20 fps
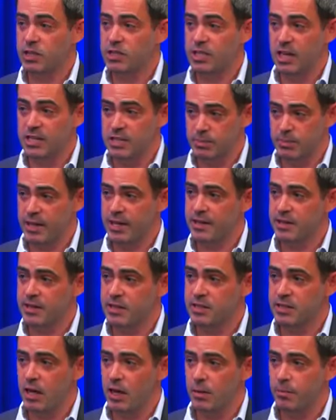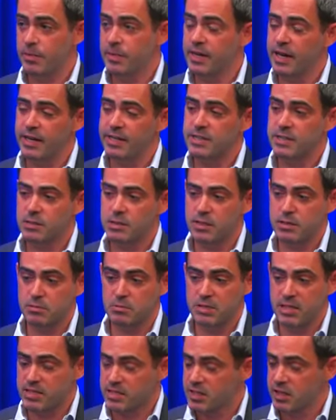just us making this up. It's
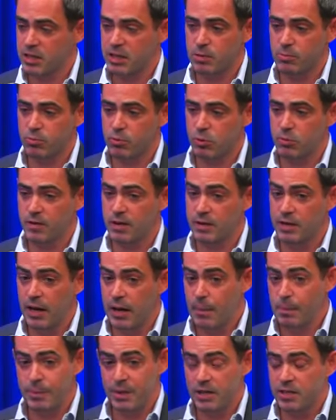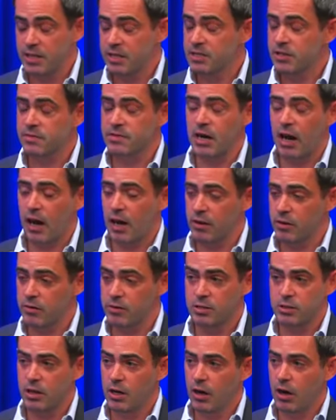statistically proven. Billions of
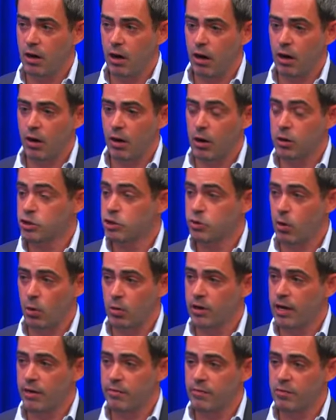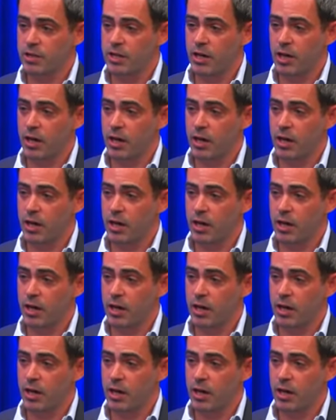dollars are stolen every year.